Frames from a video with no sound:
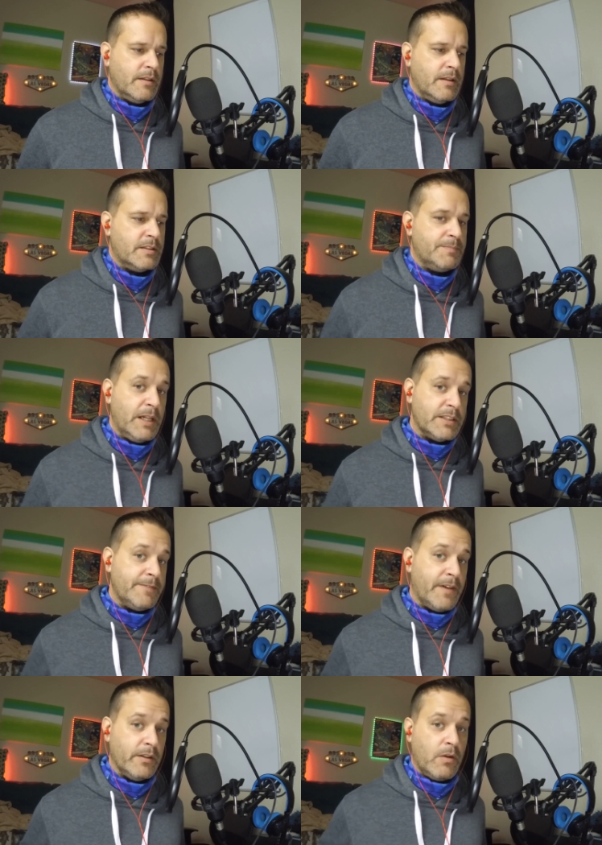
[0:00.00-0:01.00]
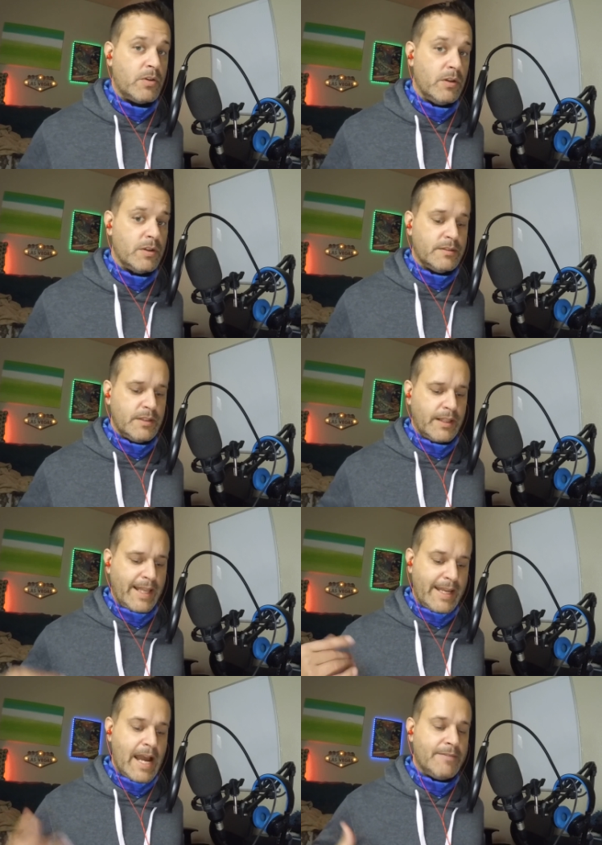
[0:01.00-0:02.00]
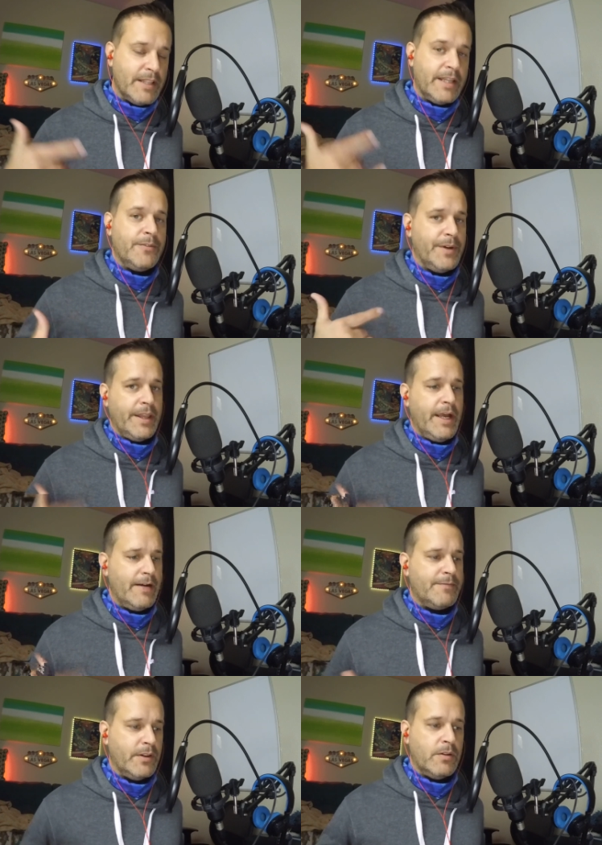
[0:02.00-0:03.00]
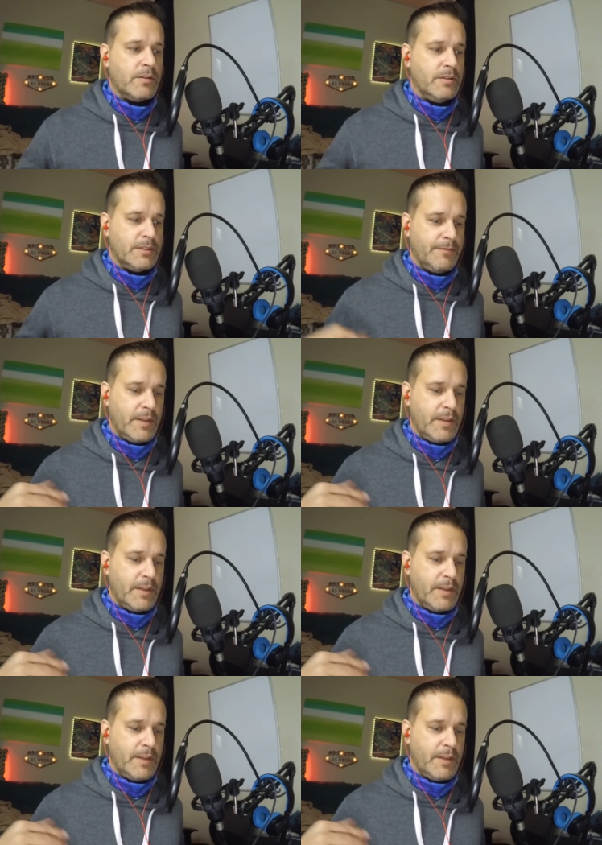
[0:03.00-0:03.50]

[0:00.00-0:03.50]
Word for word: especially for locals, they have to get rid of that for locals.